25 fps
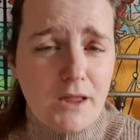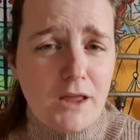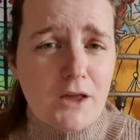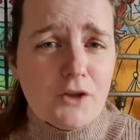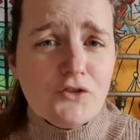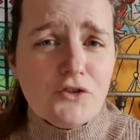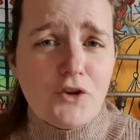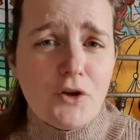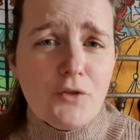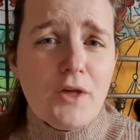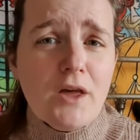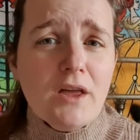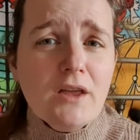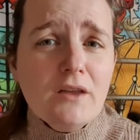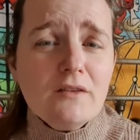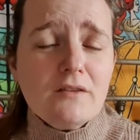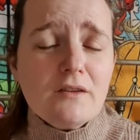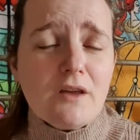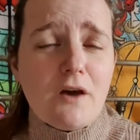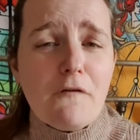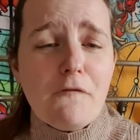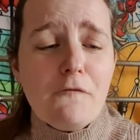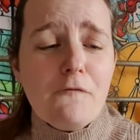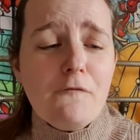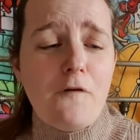so there's
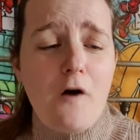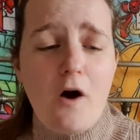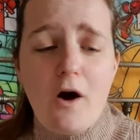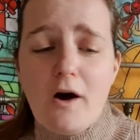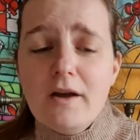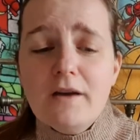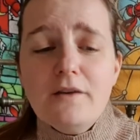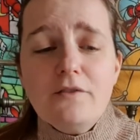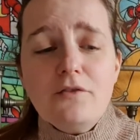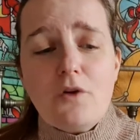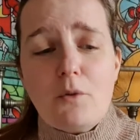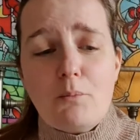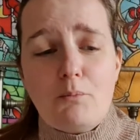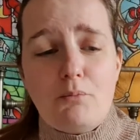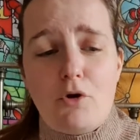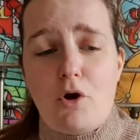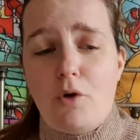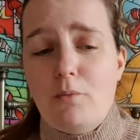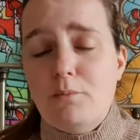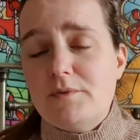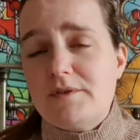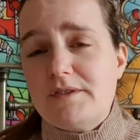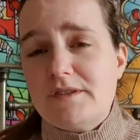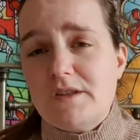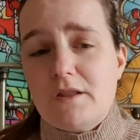five
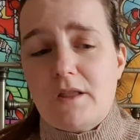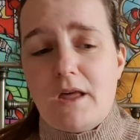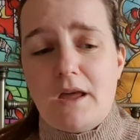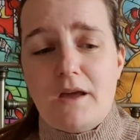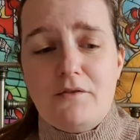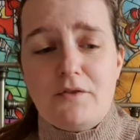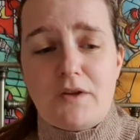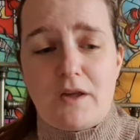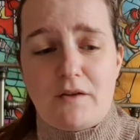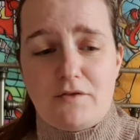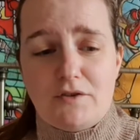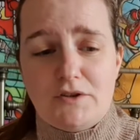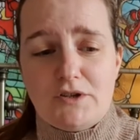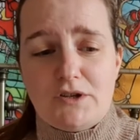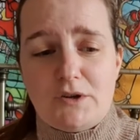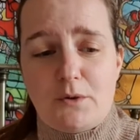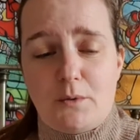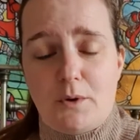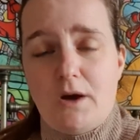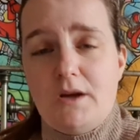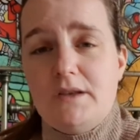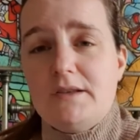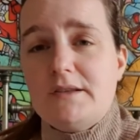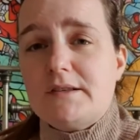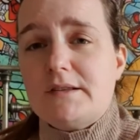prompts that they have given to
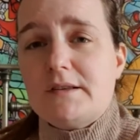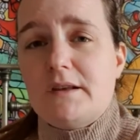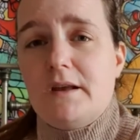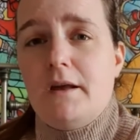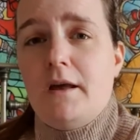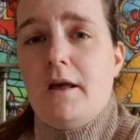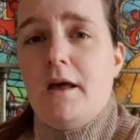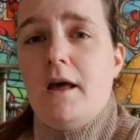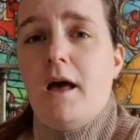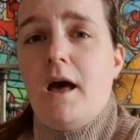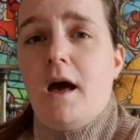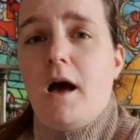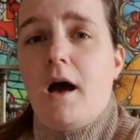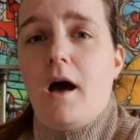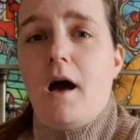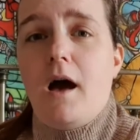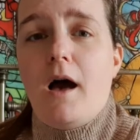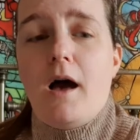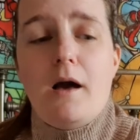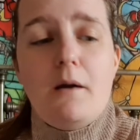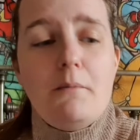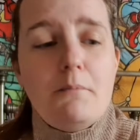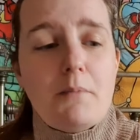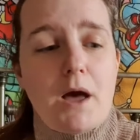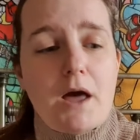us
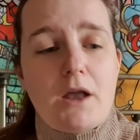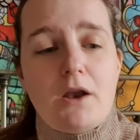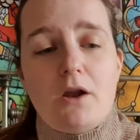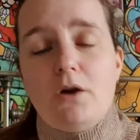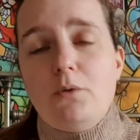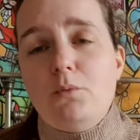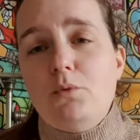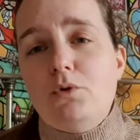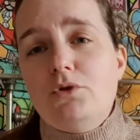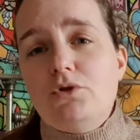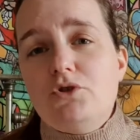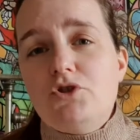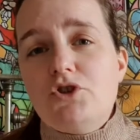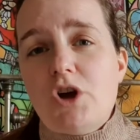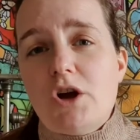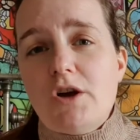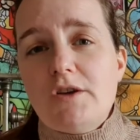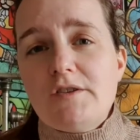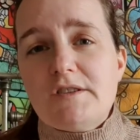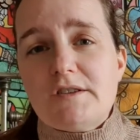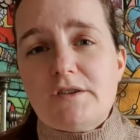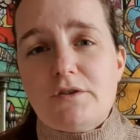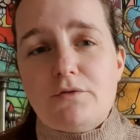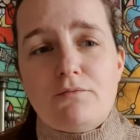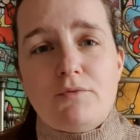um and i will
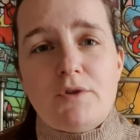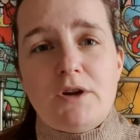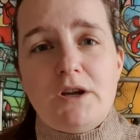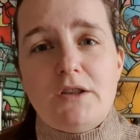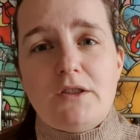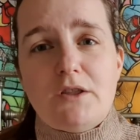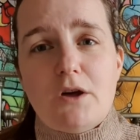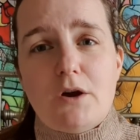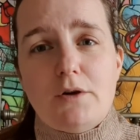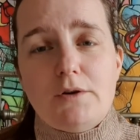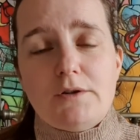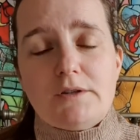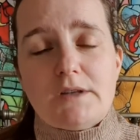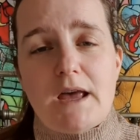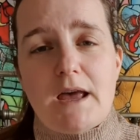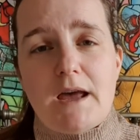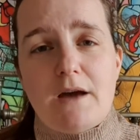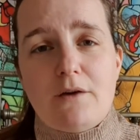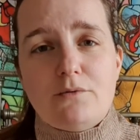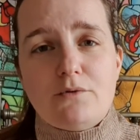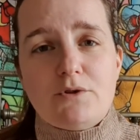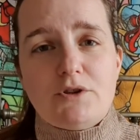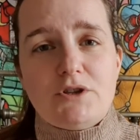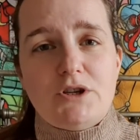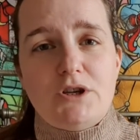just read those
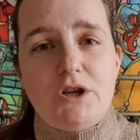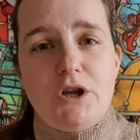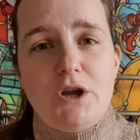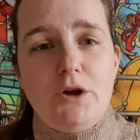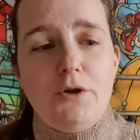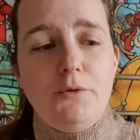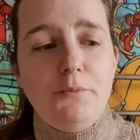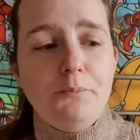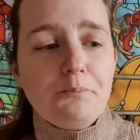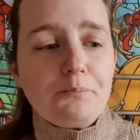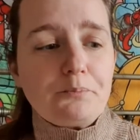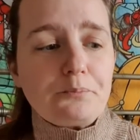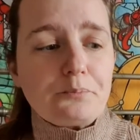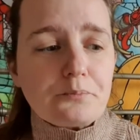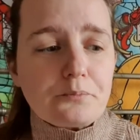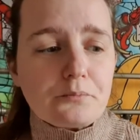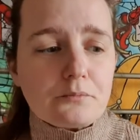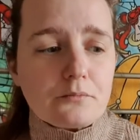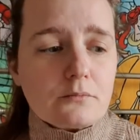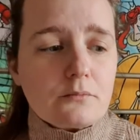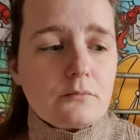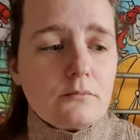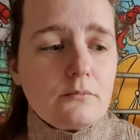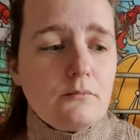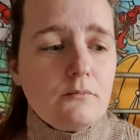out to you
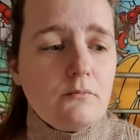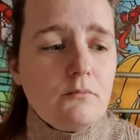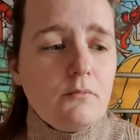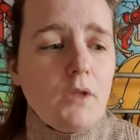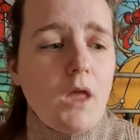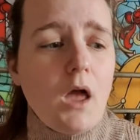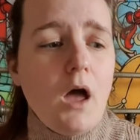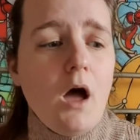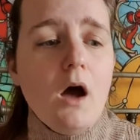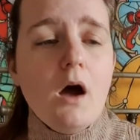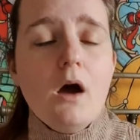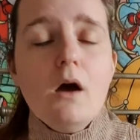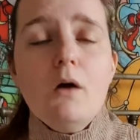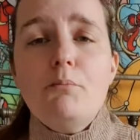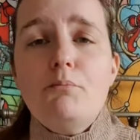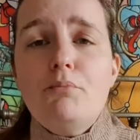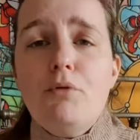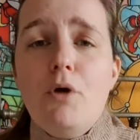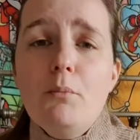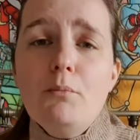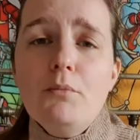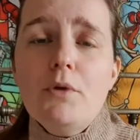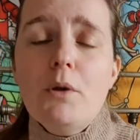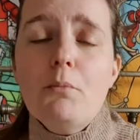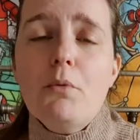uh
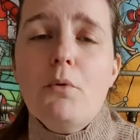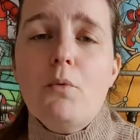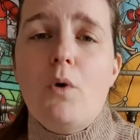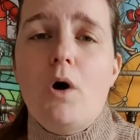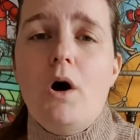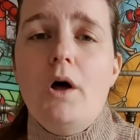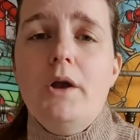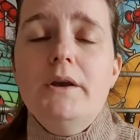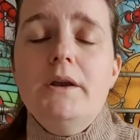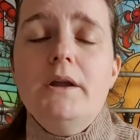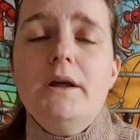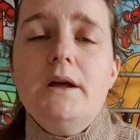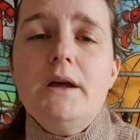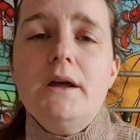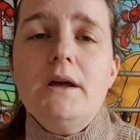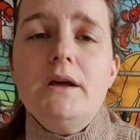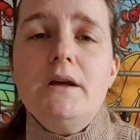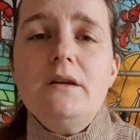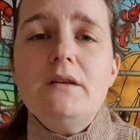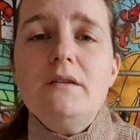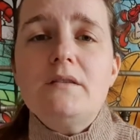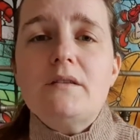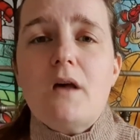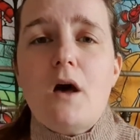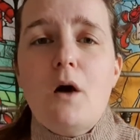prompt number one
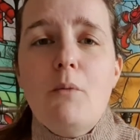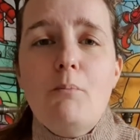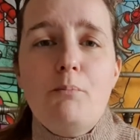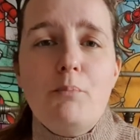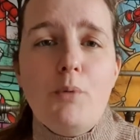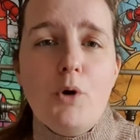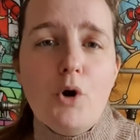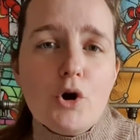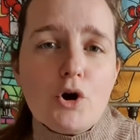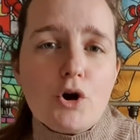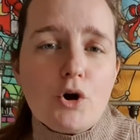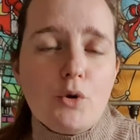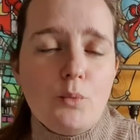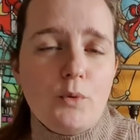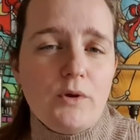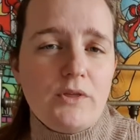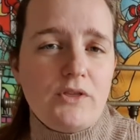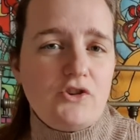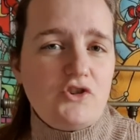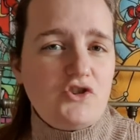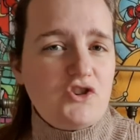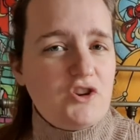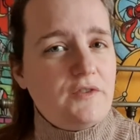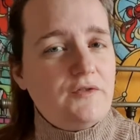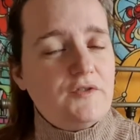is a book with
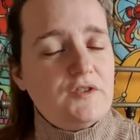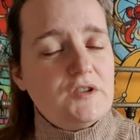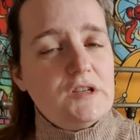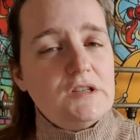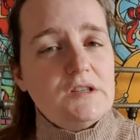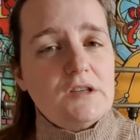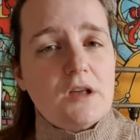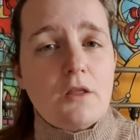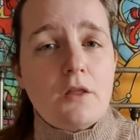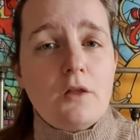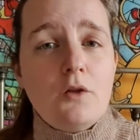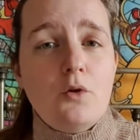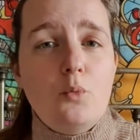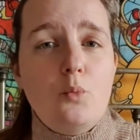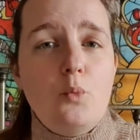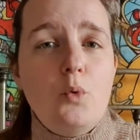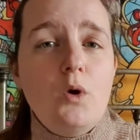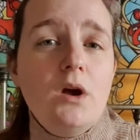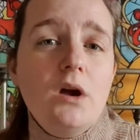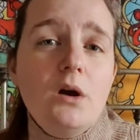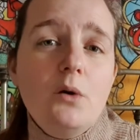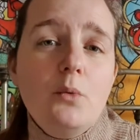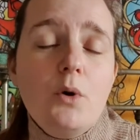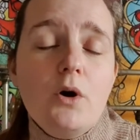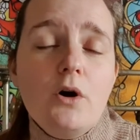shifters other than
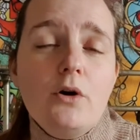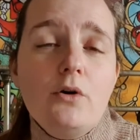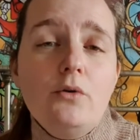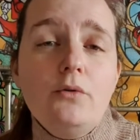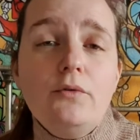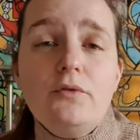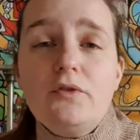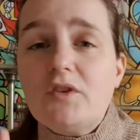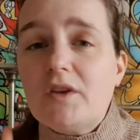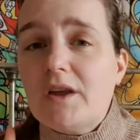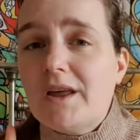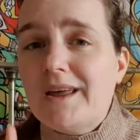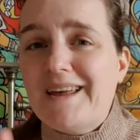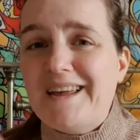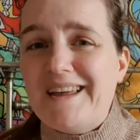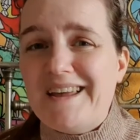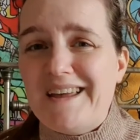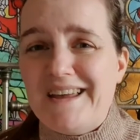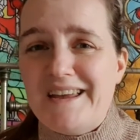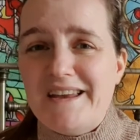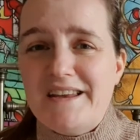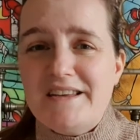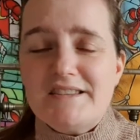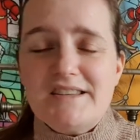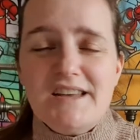werewolves
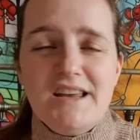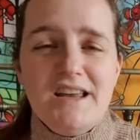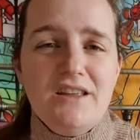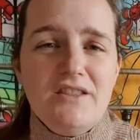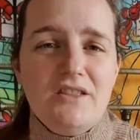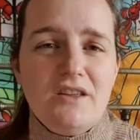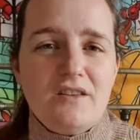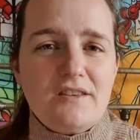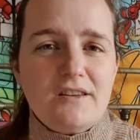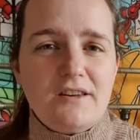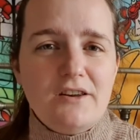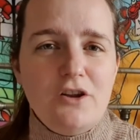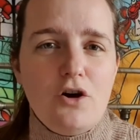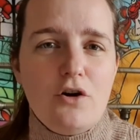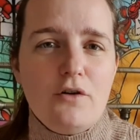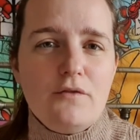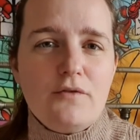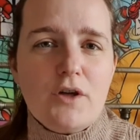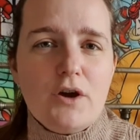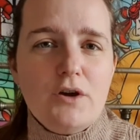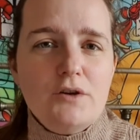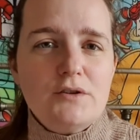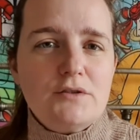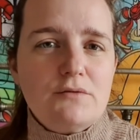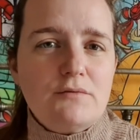easy there's a lot of
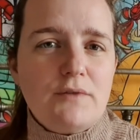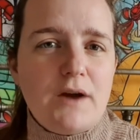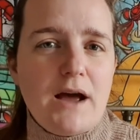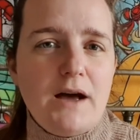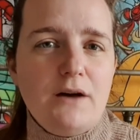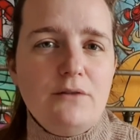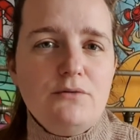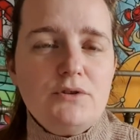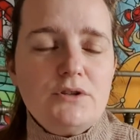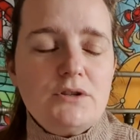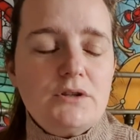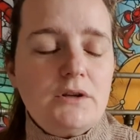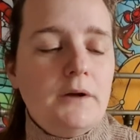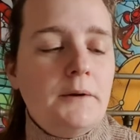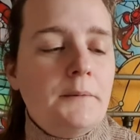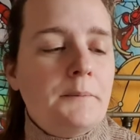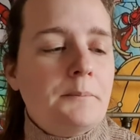those around